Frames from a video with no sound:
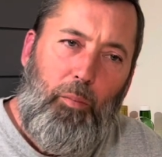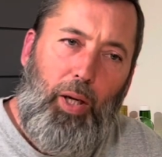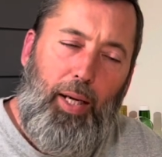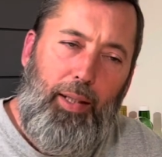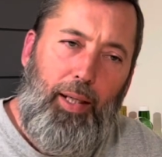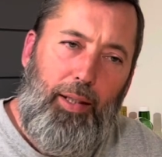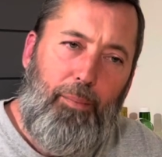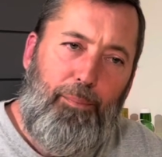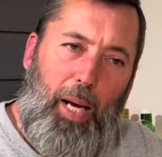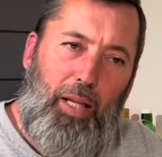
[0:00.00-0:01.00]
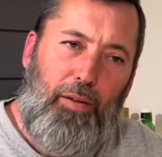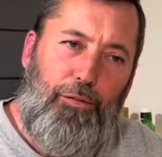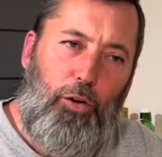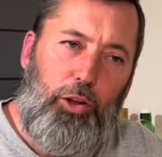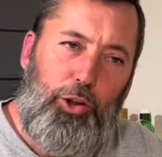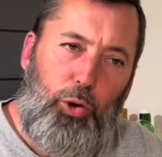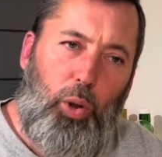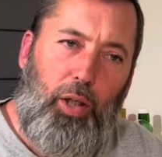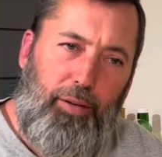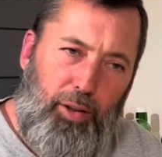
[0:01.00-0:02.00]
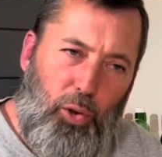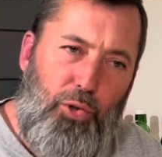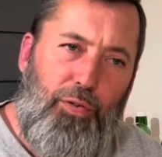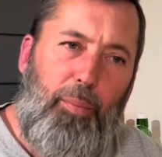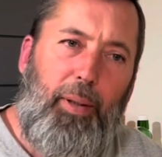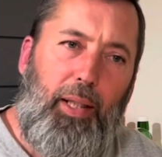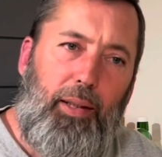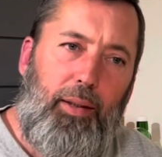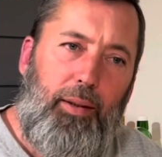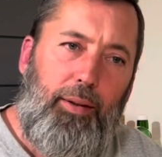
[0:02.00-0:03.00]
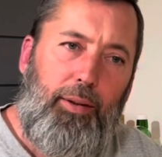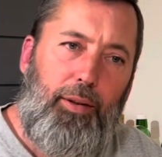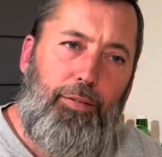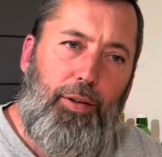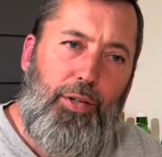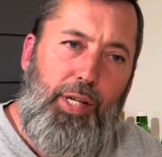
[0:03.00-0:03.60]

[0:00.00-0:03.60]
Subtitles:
And the palate falls short of the nose for me. Do you feel the same?